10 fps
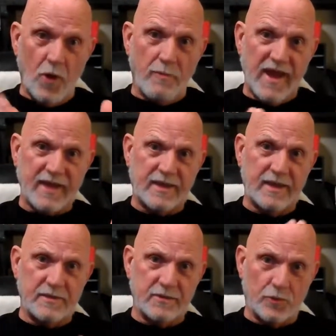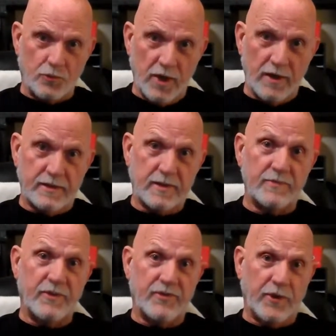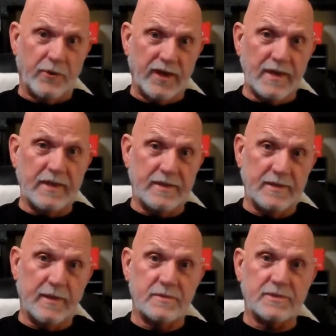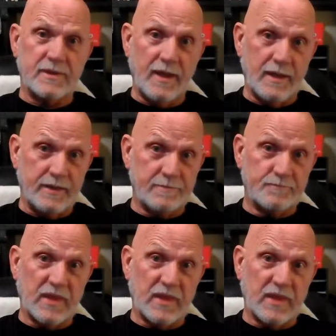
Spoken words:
fall back into the rut that they're in today.